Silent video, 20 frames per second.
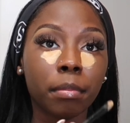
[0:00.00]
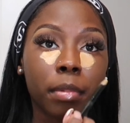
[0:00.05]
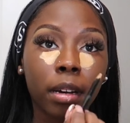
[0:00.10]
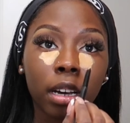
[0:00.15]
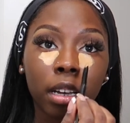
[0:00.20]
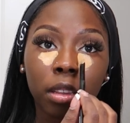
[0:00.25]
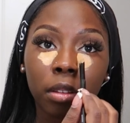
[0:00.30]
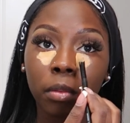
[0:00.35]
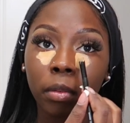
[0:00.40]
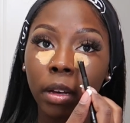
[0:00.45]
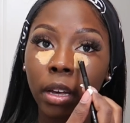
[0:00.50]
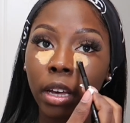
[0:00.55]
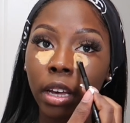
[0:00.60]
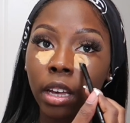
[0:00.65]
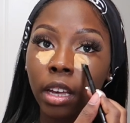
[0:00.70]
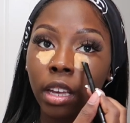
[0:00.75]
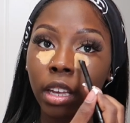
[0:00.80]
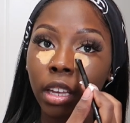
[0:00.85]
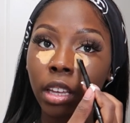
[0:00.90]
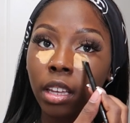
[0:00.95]
by the
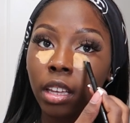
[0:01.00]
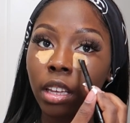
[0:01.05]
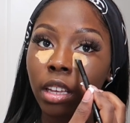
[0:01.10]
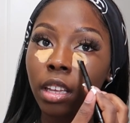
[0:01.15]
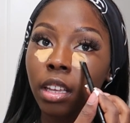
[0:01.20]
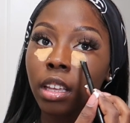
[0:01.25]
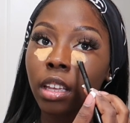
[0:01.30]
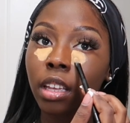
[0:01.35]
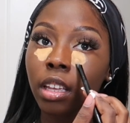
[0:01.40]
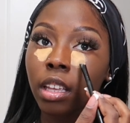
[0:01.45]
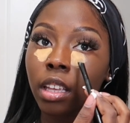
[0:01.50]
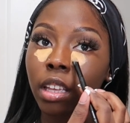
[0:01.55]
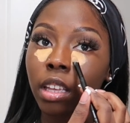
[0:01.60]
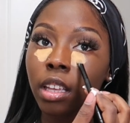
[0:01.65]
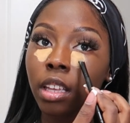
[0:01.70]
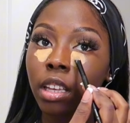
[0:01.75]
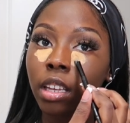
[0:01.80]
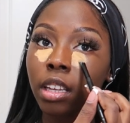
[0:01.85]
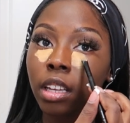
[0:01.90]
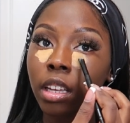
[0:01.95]
way,
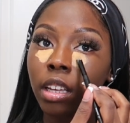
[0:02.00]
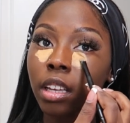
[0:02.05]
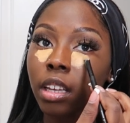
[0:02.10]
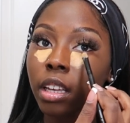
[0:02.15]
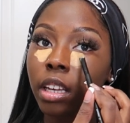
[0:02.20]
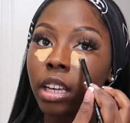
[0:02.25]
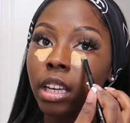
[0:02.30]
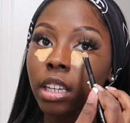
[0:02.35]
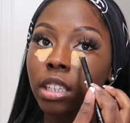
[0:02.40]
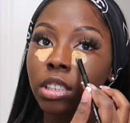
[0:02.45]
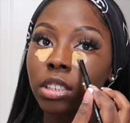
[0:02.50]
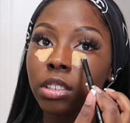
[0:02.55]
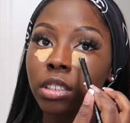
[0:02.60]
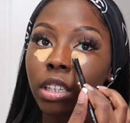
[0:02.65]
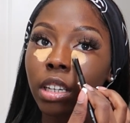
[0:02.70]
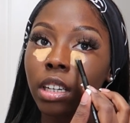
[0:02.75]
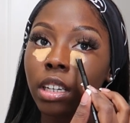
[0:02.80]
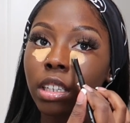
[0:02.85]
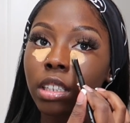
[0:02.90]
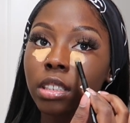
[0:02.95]
in case you
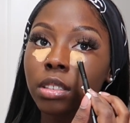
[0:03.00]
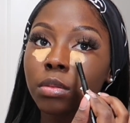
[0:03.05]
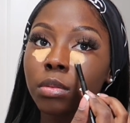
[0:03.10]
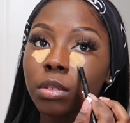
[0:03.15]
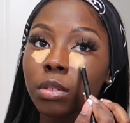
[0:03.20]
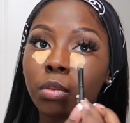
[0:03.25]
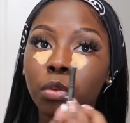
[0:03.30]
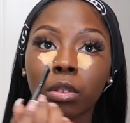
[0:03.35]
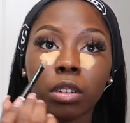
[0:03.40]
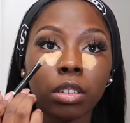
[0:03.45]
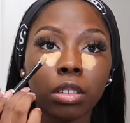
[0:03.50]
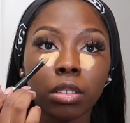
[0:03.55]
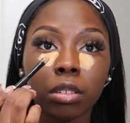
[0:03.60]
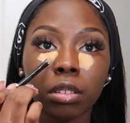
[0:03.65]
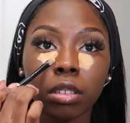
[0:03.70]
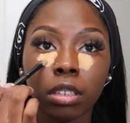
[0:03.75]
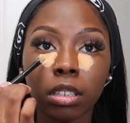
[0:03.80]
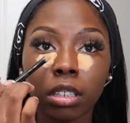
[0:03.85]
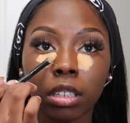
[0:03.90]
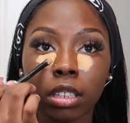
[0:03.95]
guys were
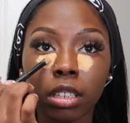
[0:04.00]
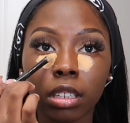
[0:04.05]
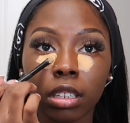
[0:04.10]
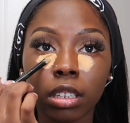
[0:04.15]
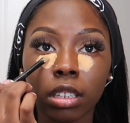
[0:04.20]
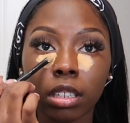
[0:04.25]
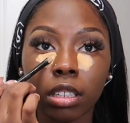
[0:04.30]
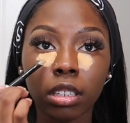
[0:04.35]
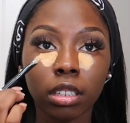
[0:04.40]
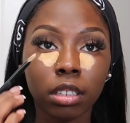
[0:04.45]
wondering.